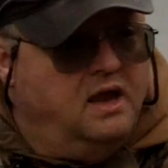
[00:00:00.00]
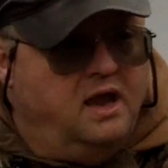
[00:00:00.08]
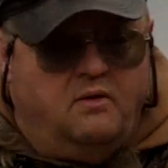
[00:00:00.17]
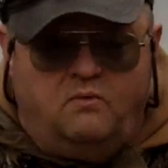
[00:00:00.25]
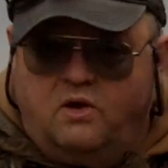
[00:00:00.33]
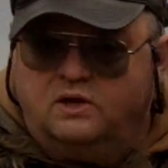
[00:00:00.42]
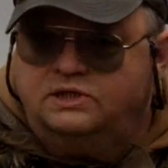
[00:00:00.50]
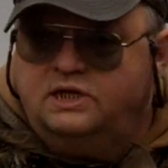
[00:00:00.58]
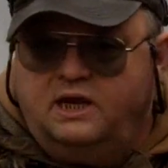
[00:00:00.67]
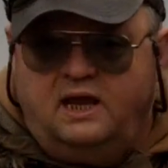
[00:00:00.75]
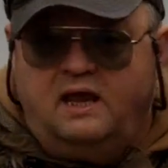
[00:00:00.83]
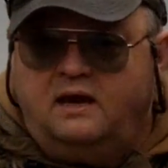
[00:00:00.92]
And once
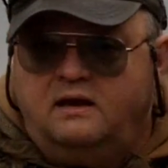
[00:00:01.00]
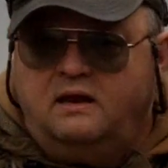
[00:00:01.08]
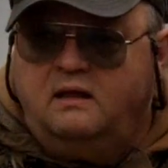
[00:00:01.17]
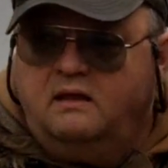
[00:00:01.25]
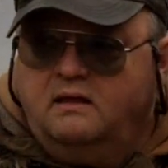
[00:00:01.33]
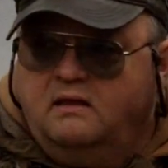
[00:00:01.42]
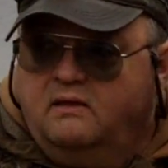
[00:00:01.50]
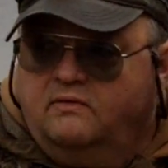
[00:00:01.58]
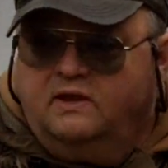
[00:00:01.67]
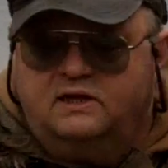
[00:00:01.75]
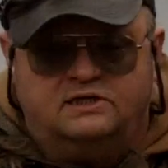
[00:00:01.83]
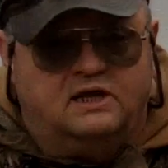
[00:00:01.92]
again,
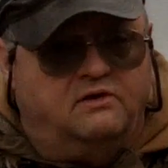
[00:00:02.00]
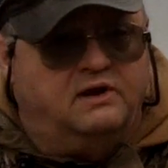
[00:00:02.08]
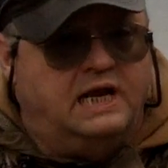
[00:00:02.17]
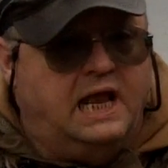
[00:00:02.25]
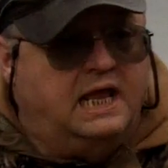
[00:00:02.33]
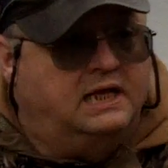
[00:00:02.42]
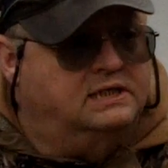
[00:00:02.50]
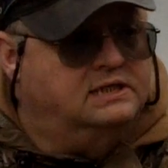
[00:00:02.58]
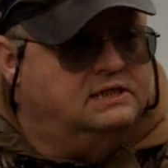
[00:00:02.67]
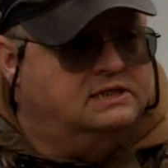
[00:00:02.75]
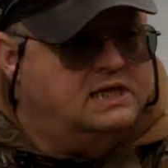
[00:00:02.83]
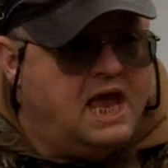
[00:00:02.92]
they sounded
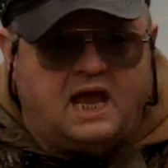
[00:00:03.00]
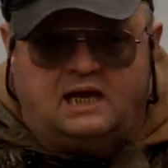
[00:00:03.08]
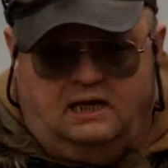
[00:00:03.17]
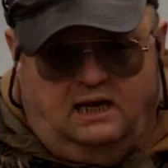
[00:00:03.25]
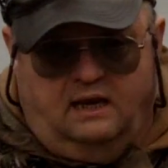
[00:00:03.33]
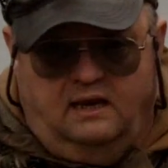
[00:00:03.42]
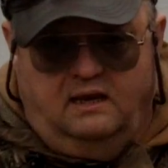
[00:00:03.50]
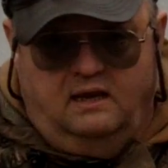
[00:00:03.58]
exactly